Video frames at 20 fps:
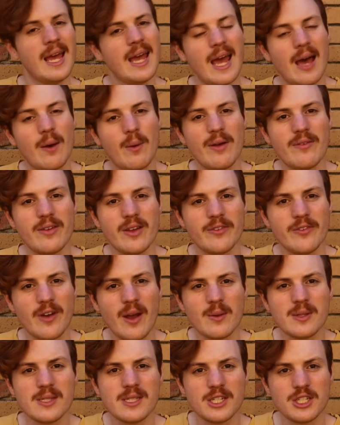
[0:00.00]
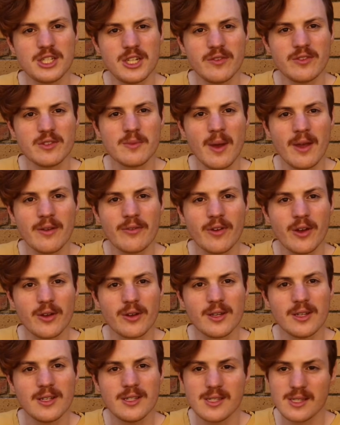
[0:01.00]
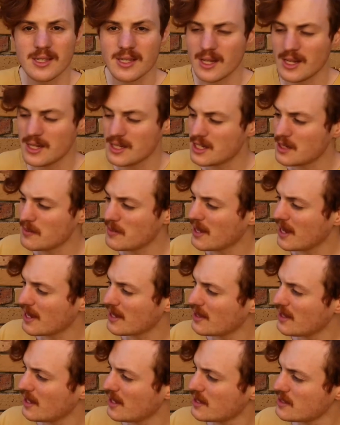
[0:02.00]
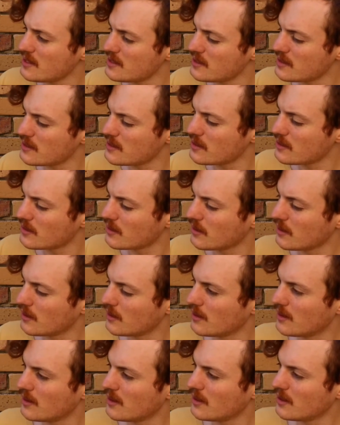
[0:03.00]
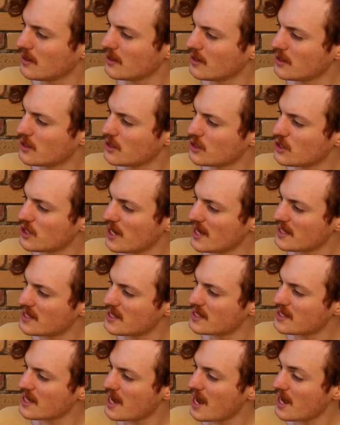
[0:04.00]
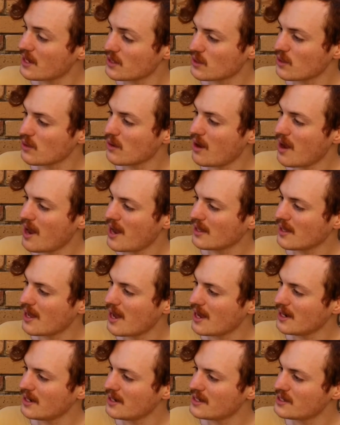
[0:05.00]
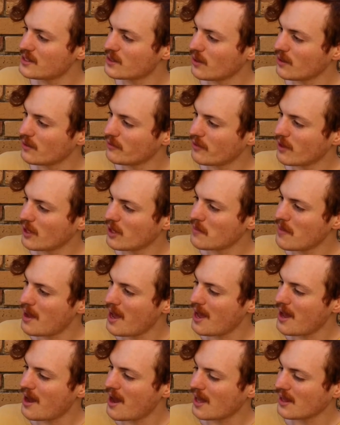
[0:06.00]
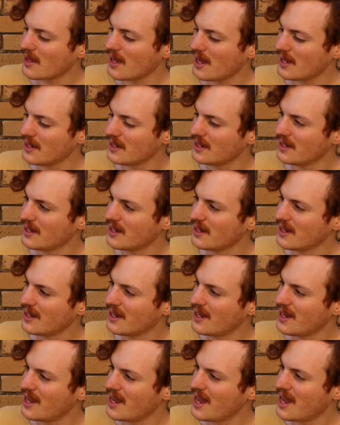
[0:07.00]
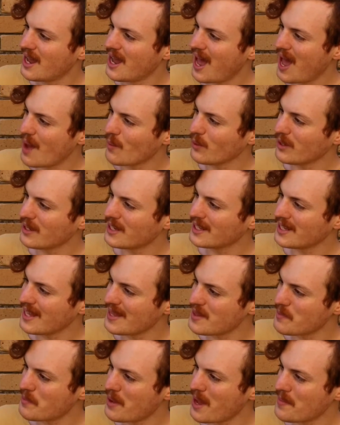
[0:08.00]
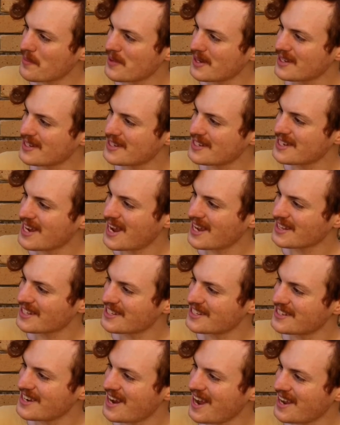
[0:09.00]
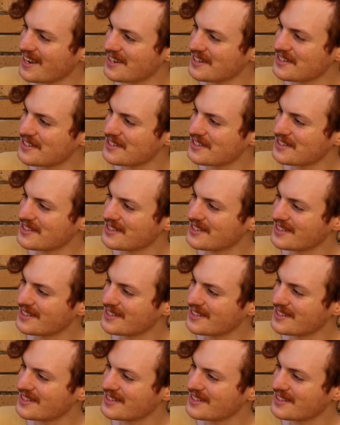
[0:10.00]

However, if I was to shift my focus to be like this, chances are your eye line is going to follow my eye line, and we can let the puppet take the stage.